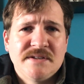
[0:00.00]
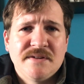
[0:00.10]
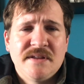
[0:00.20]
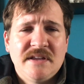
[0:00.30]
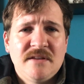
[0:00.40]

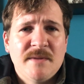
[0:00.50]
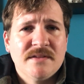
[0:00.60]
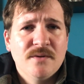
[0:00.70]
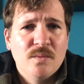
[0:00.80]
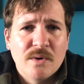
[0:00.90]
start thinking
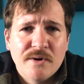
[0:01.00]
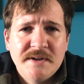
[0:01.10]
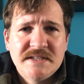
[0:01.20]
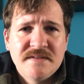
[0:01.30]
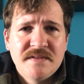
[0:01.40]
about the
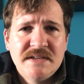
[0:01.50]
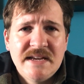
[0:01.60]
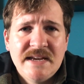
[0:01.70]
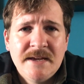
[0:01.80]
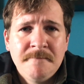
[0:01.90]
worries of the
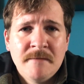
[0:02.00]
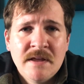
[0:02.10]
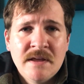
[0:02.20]
day. I'm